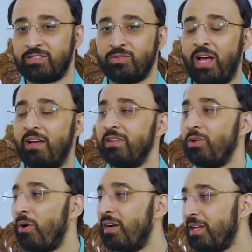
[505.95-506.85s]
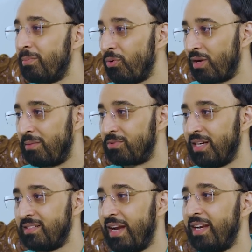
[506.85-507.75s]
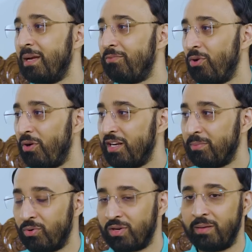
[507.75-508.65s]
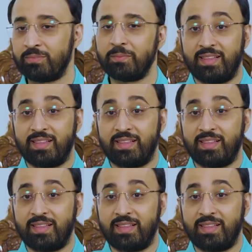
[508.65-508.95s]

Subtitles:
So having loyalty programs, right? Signing up for loyalty programs.